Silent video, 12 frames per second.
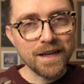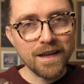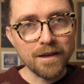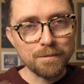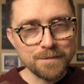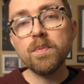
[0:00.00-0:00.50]

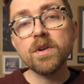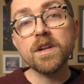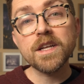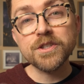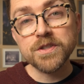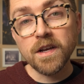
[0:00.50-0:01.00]
cup, put it
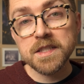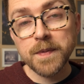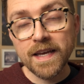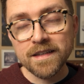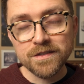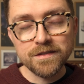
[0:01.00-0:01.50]
in your
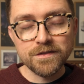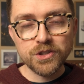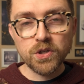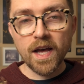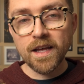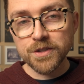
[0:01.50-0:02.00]
saucepan, dry